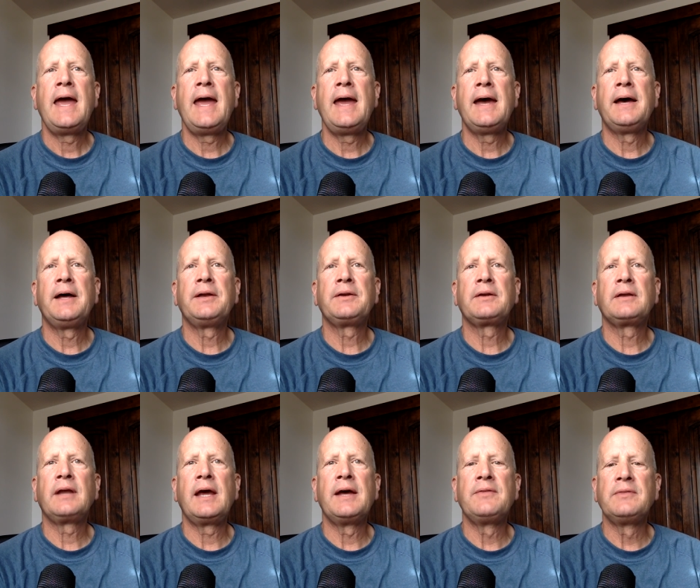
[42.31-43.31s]
and
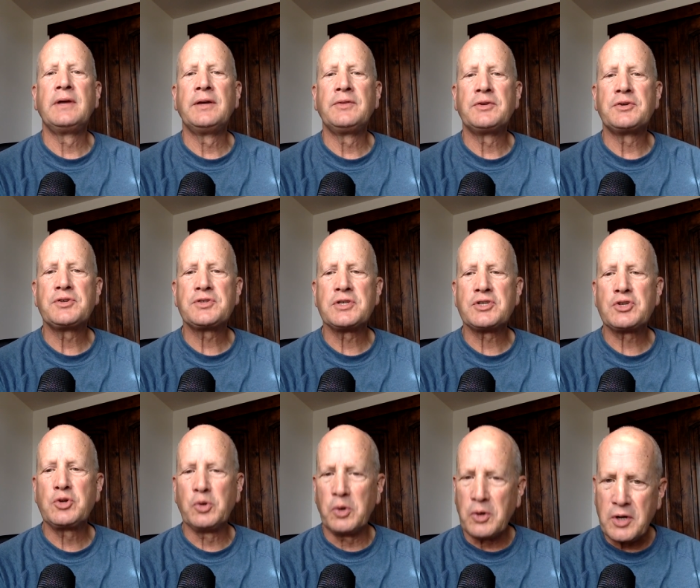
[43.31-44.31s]
and then there's this
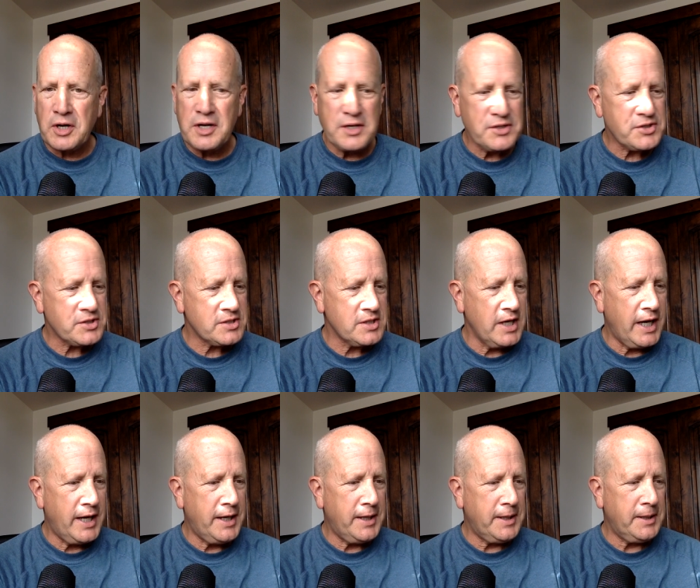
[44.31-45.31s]
glorious
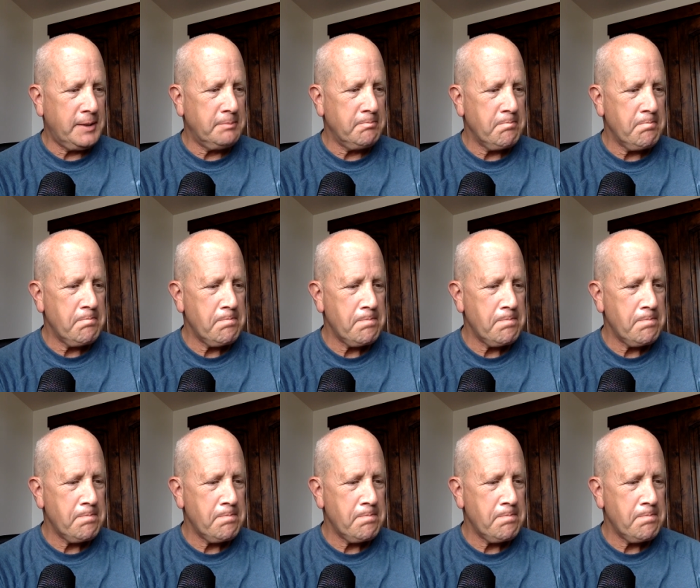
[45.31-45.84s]
um,